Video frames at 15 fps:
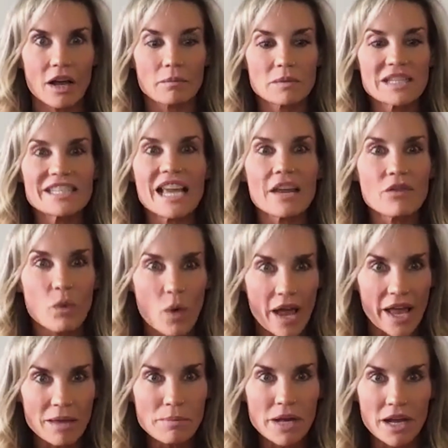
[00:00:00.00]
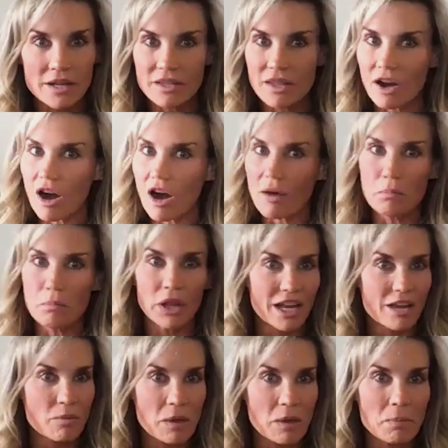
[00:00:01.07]
safe way, because there are
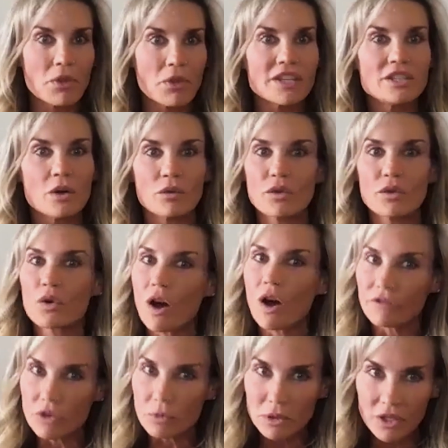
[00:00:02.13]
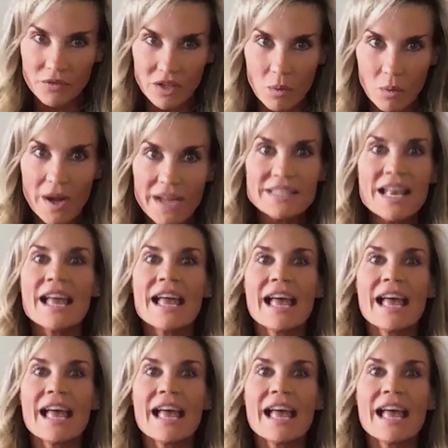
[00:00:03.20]
plenty of people that don't feel comfortable lifting weights.